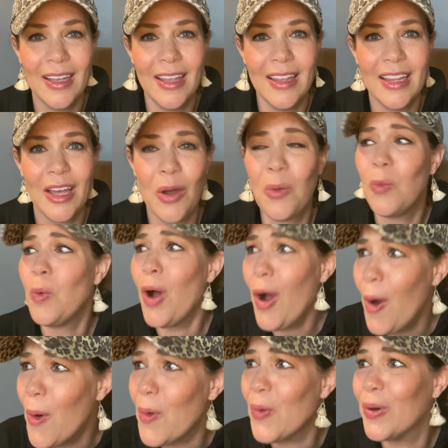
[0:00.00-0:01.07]
And they go,
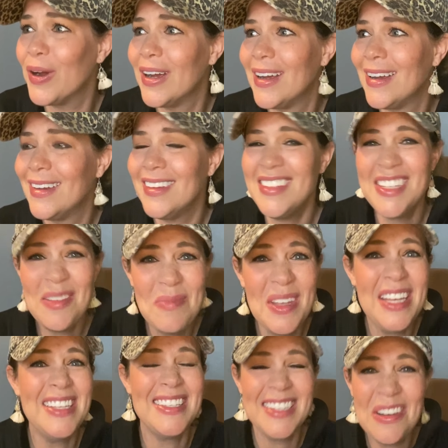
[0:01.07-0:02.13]
whoa,
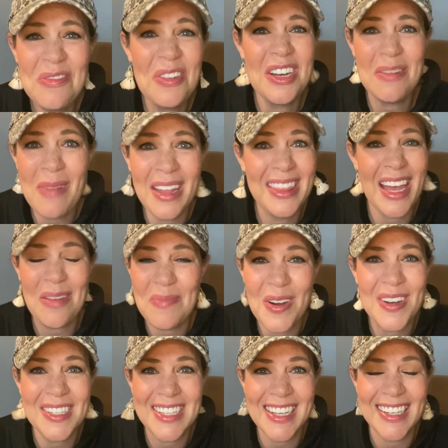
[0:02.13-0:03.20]
something is different about that
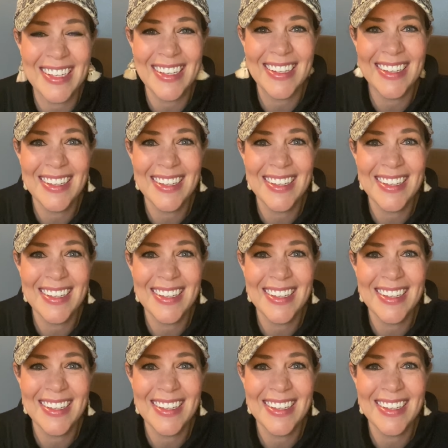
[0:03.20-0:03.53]
person.